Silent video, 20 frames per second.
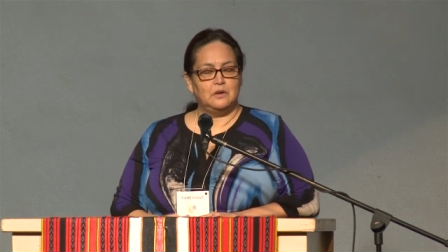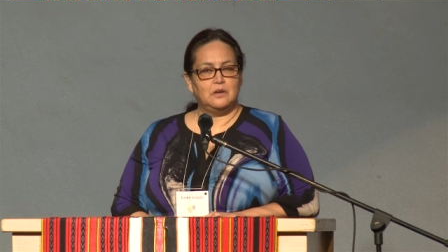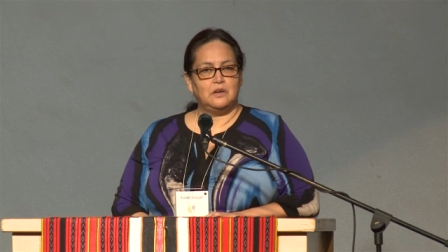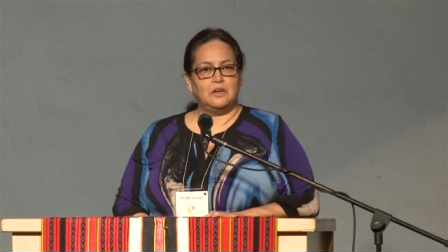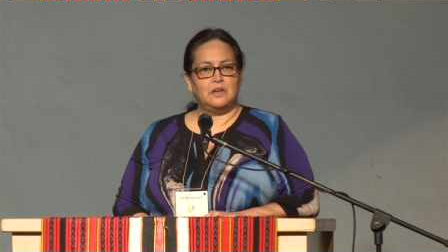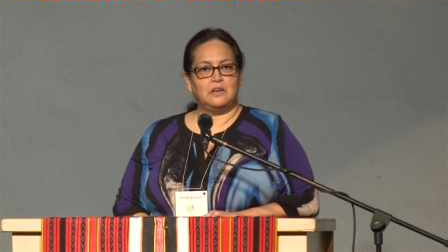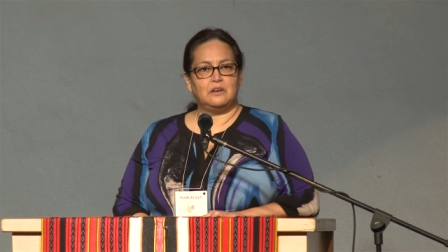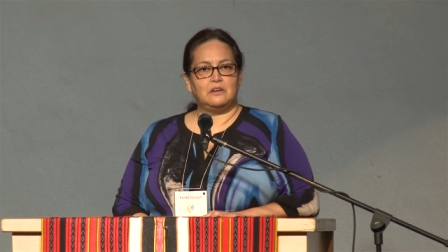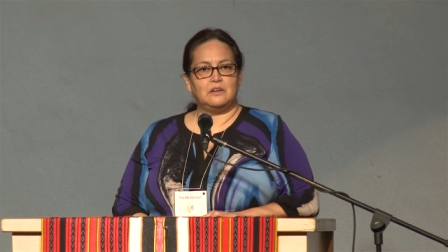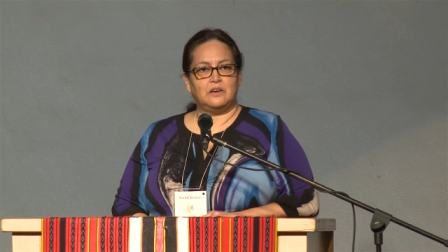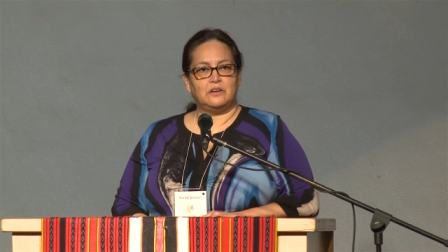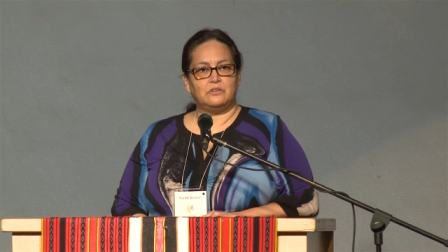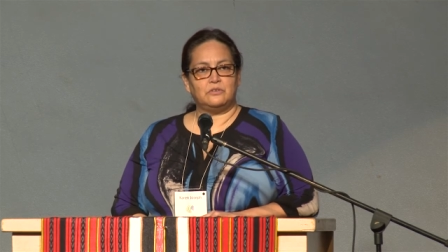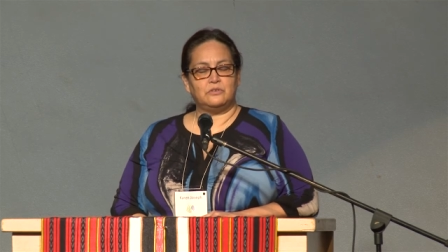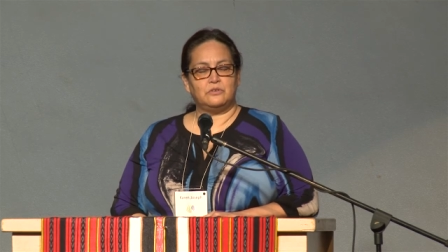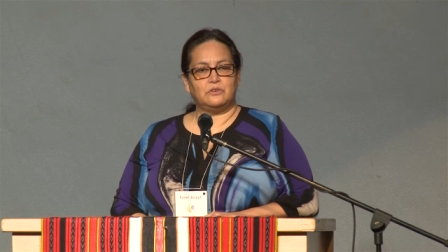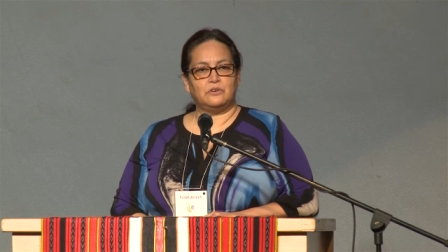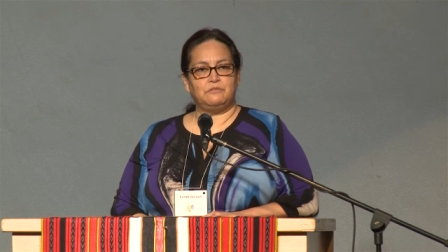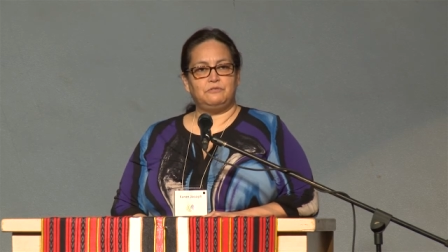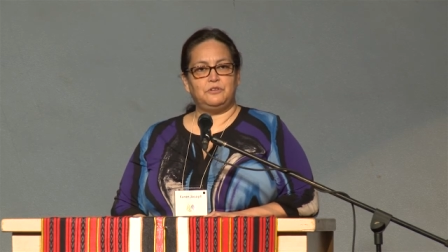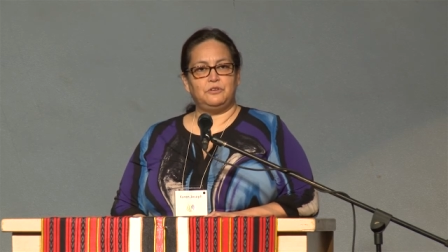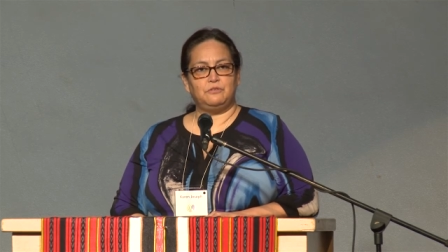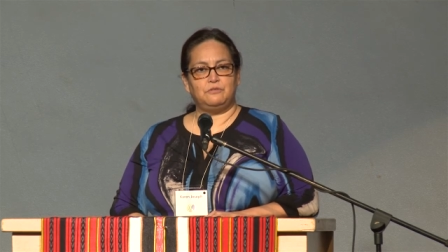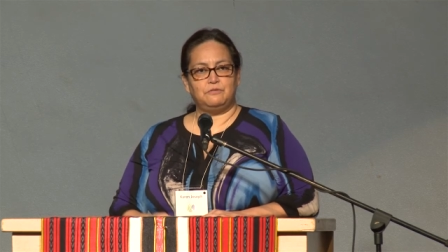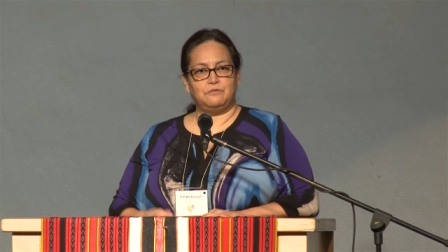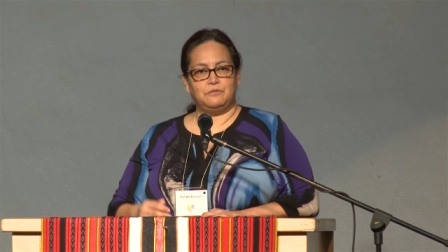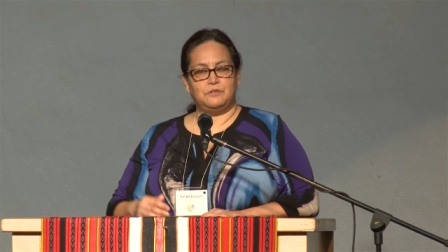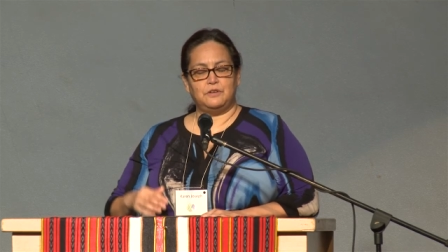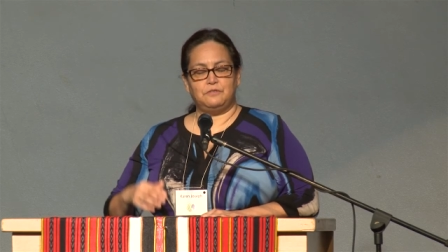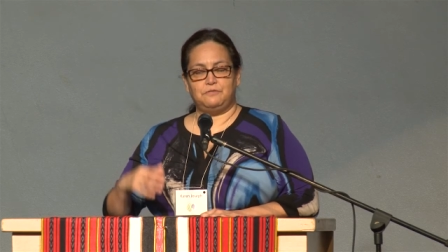And I don't know if
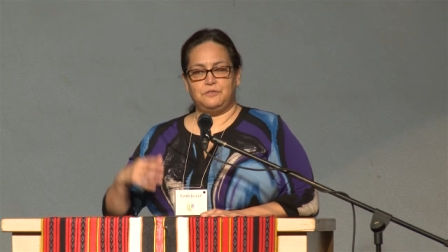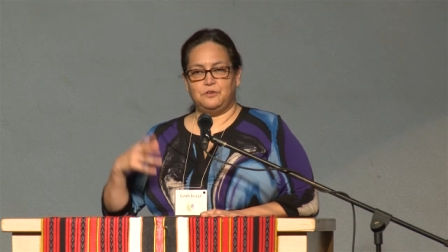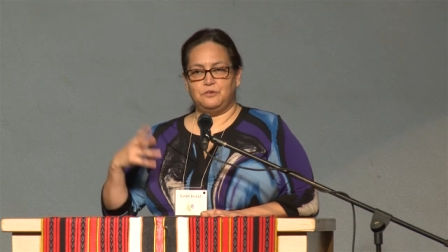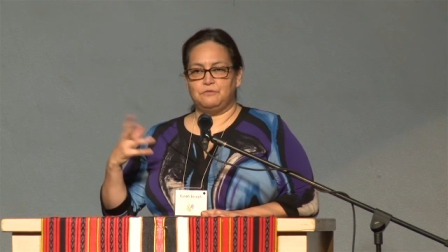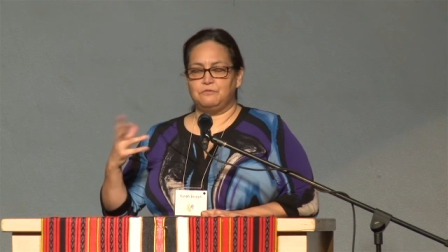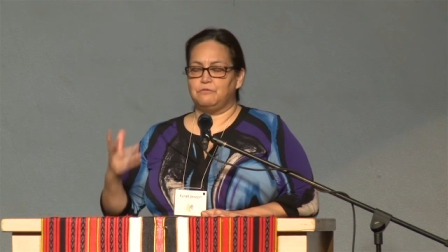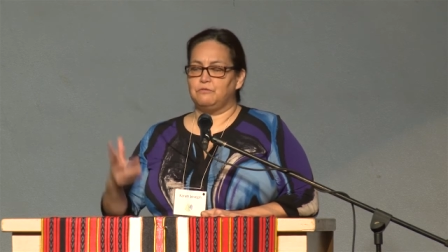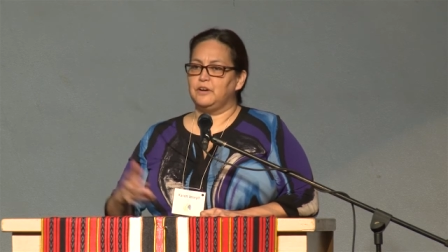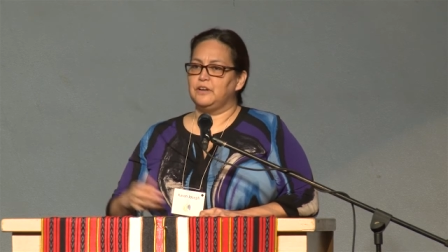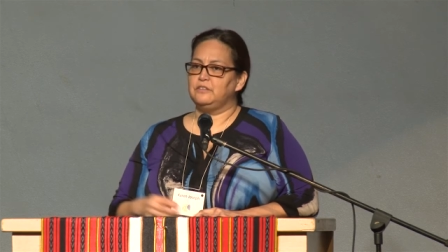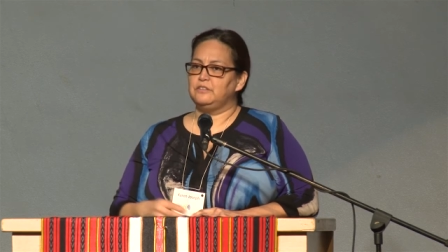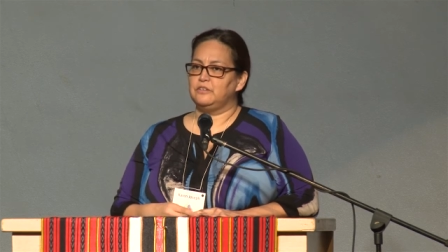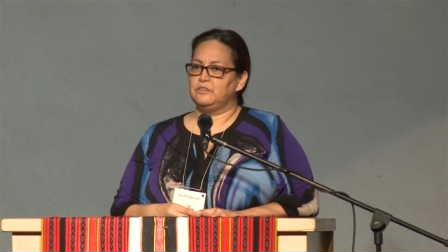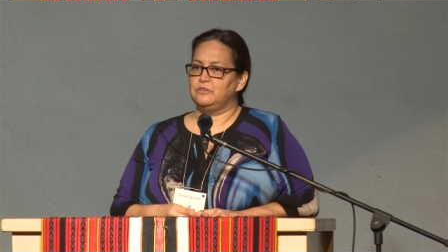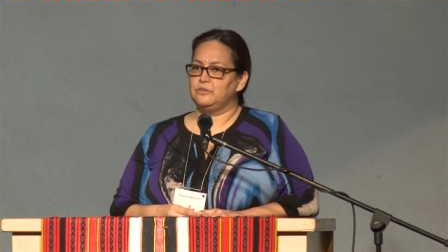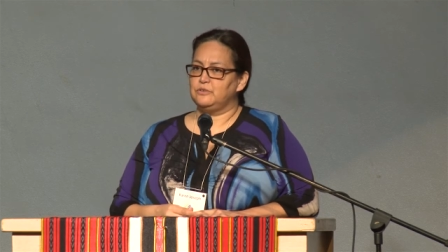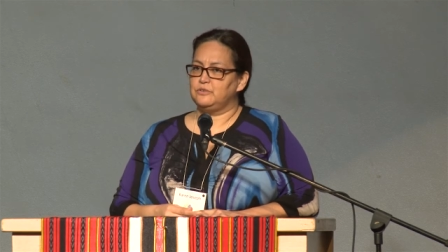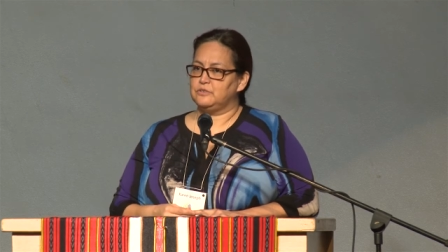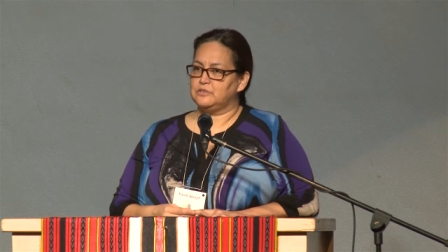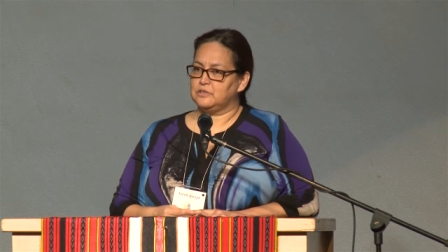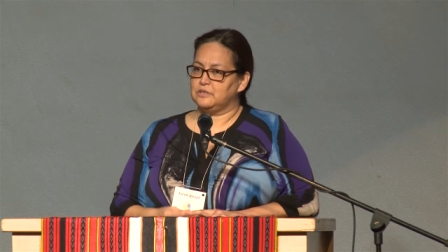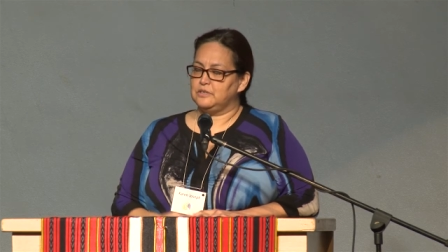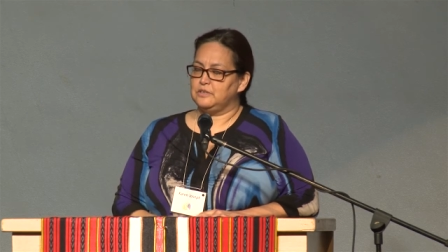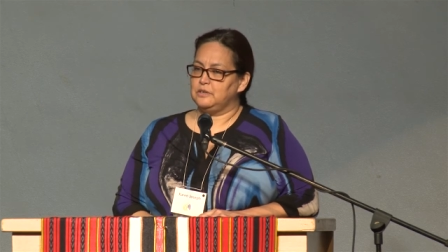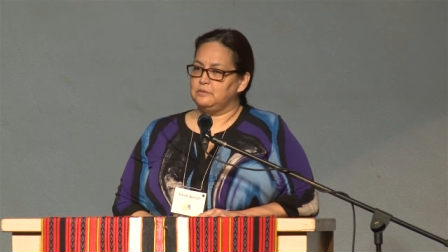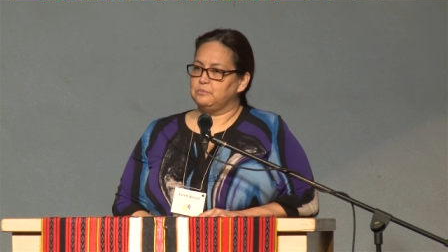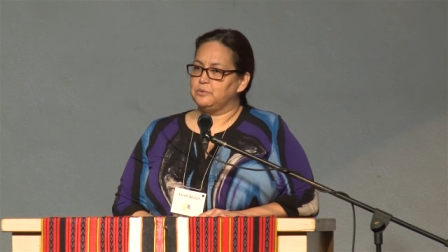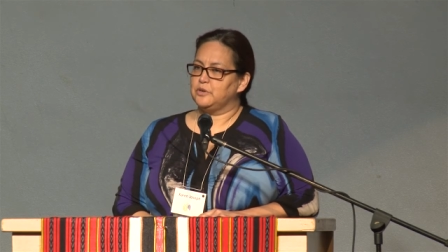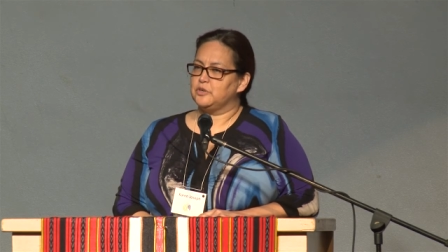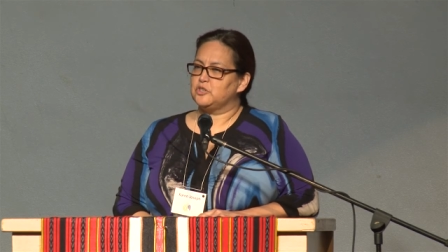you've, if you've read the news
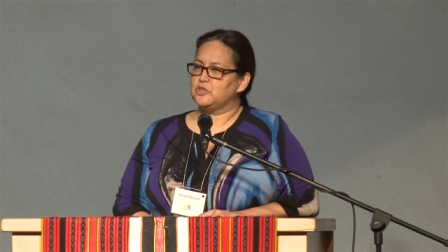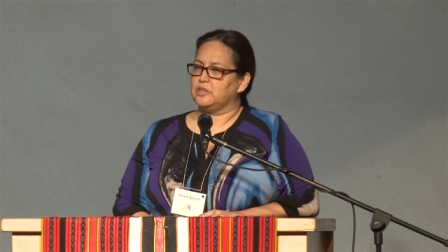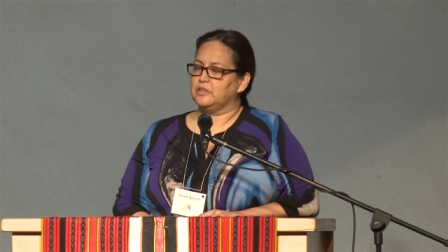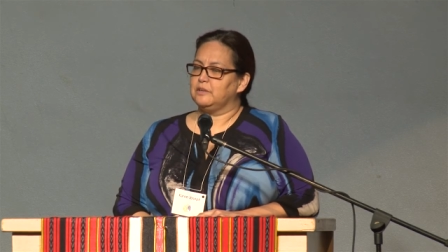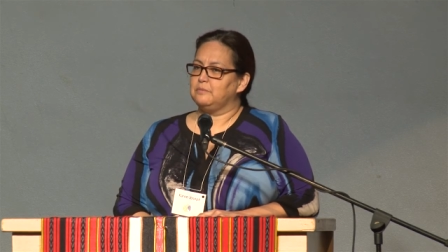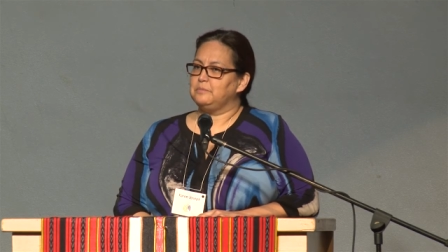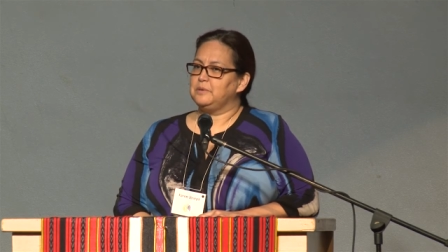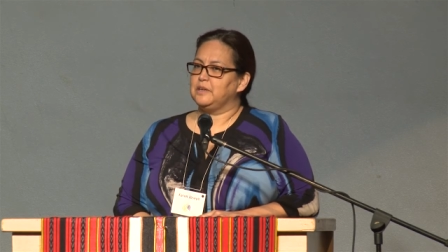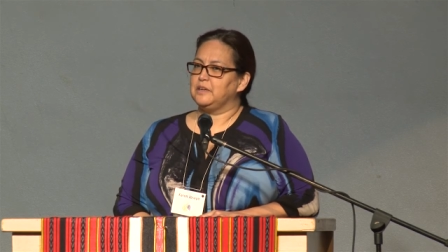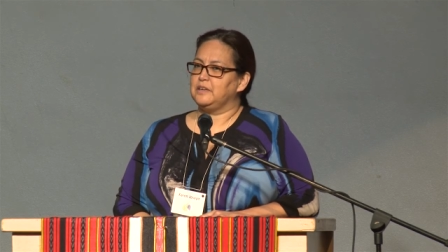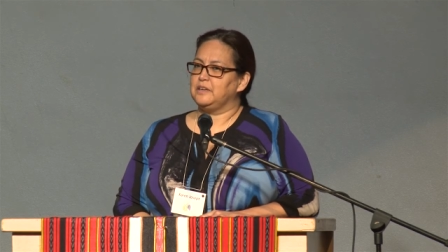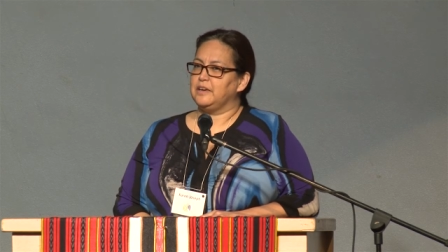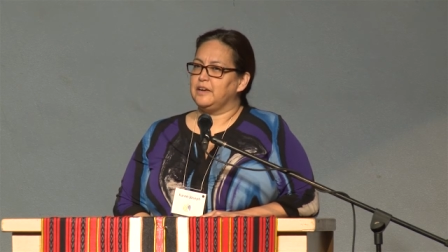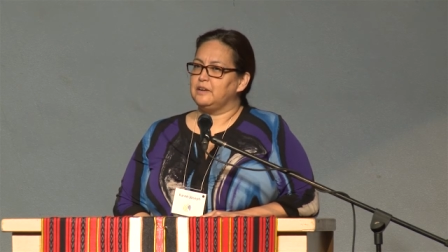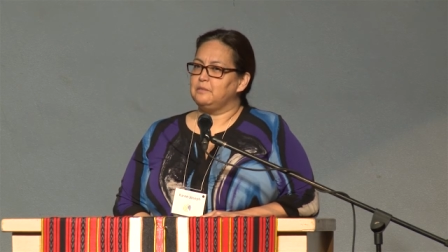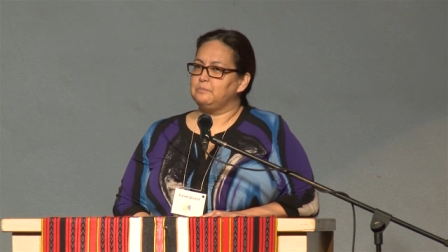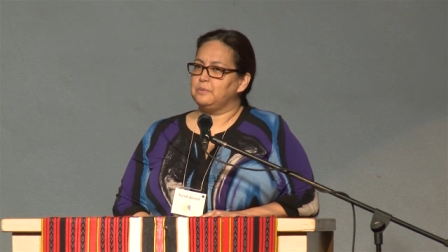in British Columbia yet,